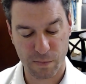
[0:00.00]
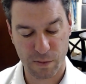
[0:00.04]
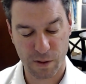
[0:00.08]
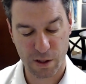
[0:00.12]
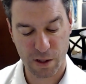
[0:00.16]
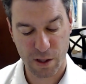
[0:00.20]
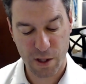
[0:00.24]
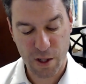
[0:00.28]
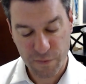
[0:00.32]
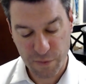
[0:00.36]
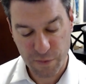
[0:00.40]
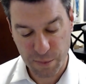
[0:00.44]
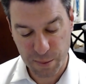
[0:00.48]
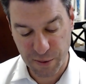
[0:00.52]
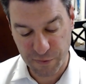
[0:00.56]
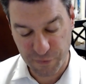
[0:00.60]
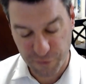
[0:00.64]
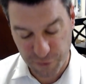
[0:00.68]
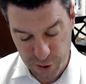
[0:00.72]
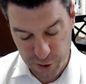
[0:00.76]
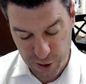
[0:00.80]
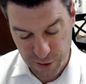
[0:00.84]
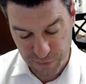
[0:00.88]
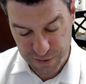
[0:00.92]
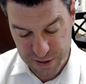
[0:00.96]
From the
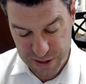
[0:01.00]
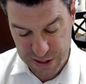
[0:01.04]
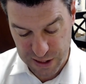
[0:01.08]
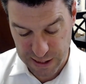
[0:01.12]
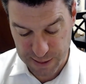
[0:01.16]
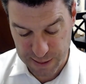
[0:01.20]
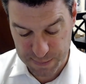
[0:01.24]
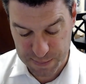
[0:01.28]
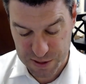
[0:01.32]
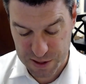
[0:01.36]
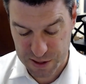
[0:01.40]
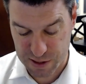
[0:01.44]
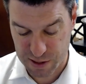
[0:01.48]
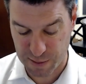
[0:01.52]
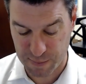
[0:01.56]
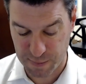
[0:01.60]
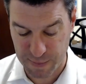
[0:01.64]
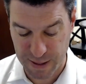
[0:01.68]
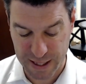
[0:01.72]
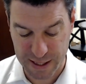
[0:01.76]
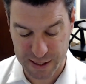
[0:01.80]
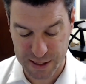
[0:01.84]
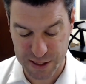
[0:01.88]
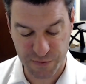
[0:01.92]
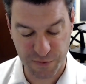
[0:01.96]
fruit of his lips a
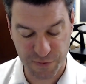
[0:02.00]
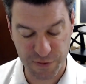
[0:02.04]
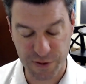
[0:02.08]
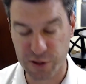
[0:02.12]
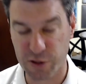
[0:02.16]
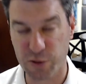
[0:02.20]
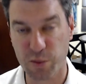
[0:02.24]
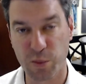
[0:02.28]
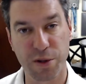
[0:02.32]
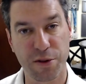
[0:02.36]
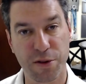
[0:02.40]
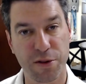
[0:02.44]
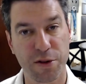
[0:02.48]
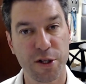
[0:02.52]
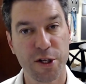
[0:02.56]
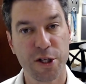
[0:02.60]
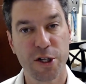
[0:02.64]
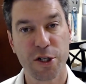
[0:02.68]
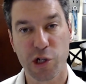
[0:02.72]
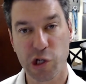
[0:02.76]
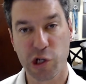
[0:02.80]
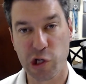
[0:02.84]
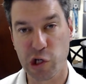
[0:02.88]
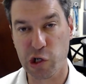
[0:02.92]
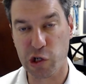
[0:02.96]
man is filled with
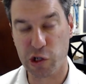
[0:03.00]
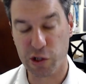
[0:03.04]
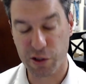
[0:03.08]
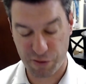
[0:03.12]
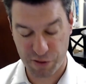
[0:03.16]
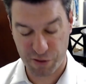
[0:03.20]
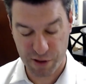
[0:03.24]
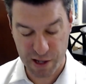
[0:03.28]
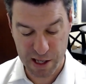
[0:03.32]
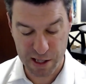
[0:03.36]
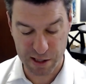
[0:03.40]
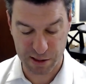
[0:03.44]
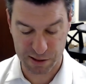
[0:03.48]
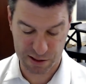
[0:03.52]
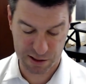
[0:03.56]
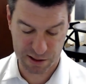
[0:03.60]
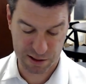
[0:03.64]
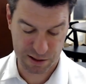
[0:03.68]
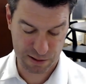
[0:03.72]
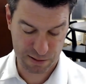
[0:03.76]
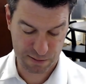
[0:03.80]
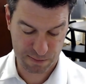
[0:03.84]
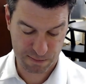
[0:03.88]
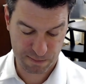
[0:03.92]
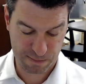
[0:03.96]
good
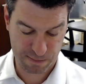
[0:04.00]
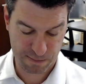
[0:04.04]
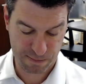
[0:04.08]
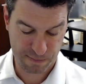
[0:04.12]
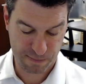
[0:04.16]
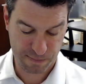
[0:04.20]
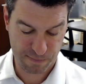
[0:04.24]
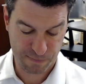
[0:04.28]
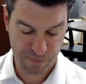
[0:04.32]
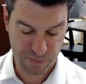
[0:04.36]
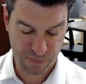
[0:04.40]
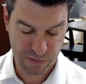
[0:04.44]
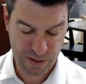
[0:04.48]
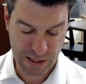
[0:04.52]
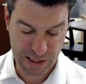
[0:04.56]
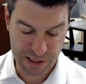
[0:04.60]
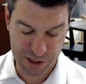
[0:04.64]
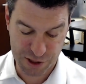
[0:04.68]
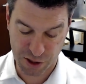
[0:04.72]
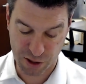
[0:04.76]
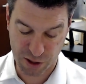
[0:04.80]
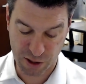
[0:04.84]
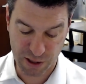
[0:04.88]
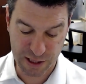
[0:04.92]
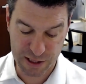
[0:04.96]
things, as
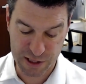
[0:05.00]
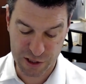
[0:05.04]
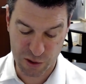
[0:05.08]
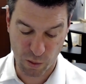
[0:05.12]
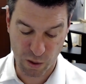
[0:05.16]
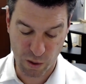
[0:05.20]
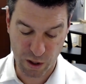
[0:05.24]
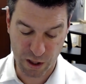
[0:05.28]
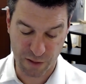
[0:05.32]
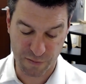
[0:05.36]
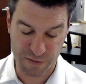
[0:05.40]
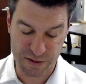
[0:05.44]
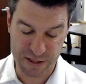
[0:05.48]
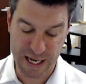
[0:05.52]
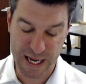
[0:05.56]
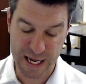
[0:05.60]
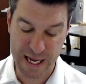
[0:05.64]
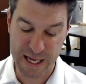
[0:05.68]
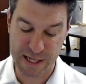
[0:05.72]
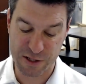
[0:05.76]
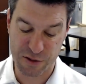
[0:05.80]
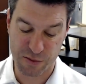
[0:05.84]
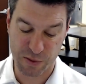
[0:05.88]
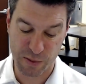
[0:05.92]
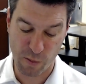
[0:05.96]
surely as the work of his
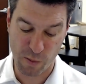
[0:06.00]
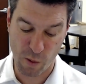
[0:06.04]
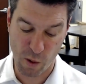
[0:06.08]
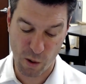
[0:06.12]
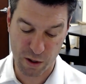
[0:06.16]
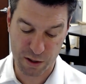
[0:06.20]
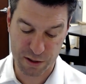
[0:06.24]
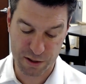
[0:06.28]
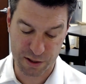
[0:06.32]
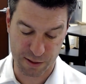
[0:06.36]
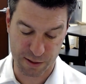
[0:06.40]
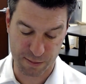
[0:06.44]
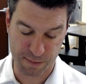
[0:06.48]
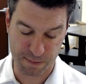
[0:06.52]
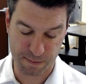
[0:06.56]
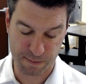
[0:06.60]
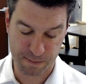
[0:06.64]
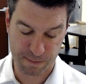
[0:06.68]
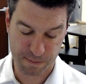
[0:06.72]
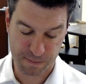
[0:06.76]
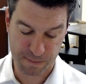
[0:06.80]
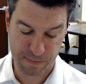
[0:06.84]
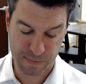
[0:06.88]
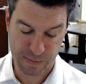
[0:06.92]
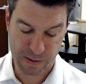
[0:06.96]
hands rewards him.
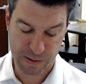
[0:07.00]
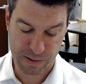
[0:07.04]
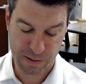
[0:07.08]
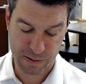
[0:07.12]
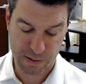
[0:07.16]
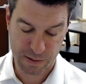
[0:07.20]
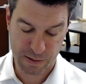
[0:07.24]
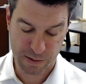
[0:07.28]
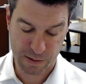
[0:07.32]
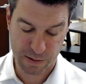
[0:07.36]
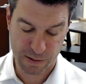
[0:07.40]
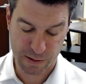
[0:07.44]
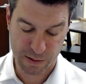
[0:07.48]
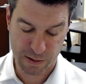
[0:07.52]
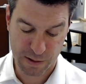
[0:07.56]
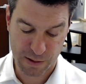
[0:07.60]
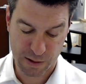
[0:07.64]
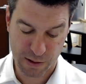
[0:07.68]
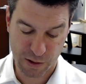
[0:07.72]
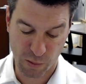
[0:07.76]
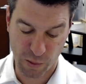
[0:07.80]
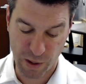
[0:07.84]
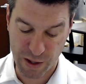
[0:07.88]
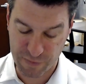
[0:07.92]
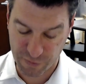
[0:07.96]

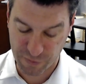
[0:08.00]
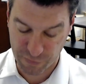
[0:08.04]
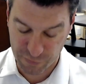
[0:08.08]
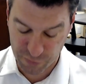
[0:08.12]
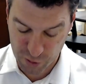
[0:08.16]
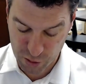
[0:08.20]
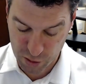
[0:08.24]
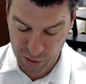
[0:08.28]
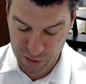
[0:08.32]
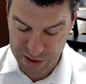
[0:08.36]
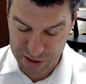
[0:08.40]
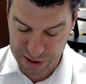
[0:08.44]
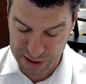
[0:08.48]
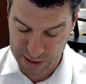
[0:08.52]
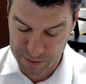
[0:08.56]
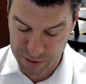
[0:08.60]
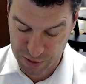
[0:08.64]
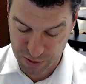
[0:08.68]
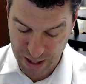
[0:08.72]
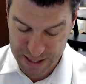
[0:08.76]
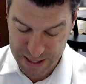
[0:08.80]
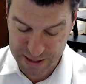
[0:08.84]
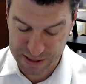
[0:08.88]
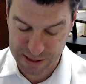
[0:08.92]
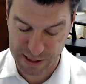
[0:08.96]
The way of a fool seems
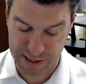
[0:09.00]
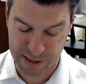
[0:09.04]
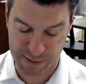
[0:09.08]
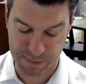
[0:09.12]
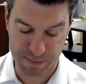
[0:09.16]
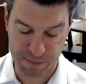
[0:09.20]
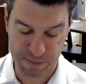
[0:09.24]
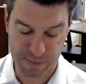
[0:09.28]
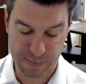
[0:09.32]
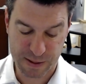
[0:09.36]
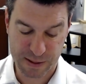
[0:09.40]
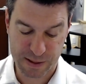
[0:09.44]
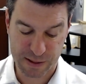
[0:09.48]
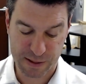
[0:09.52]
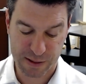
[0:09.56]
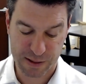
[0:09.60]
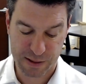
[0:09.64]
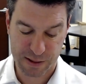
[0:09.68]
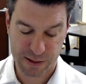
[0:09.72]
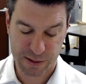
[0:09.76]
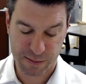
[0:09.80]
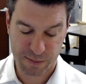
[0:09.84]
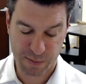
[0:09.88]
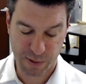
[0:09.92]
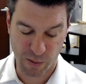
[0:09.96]
right to him,
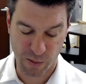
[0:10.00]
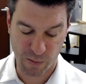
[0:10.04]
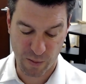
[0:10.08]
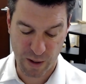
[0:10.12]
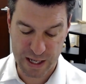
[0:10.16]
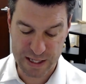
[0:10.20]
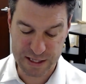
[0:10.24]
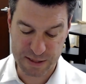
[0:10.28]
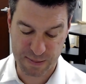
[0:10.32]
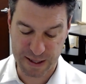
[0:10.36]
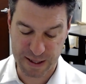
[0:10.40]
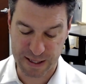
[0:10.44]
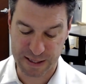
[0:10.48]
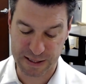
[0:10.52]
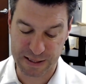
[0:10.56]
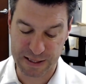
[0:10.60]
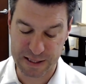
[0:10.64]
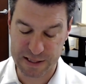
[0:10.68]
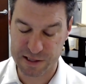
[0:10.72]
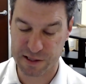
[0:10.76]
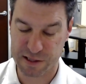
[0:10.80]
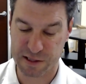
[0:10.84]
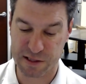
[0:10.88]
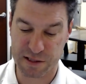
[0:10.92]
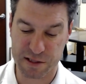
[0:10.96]
but a wise man
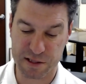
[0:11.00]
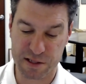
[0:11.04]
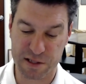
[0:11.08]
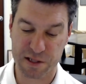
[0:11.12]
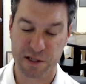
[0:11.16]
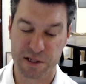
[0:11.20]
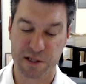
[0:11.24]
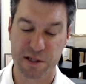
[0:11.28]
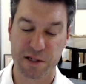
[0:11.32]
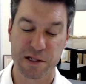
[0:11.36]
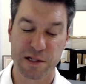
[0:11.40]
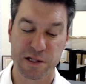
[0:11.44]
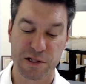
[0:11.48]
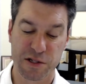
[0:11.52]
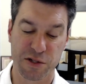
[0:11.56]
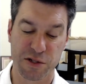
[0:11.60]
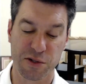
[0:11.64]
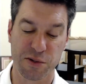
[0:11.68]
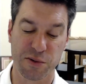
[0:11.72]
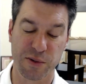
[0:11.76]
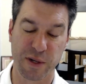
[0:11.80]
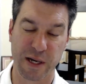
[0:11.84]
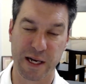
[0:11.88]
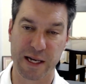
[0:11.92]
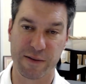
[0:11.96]
listens
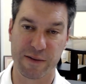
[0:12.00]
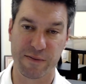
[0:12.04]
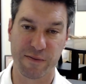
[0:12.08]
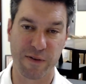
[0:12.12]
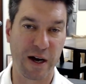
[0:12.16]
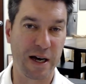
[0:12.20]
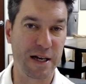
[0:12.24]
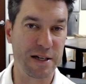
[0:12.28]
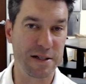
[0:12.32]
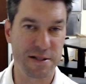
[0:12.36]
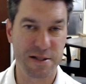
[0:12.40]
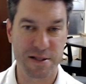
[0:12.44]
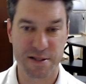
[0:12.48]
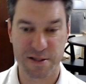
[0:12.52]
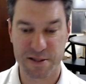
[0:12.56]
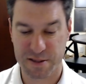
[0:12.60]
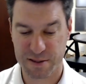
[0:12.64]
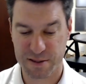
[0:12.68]
to advice.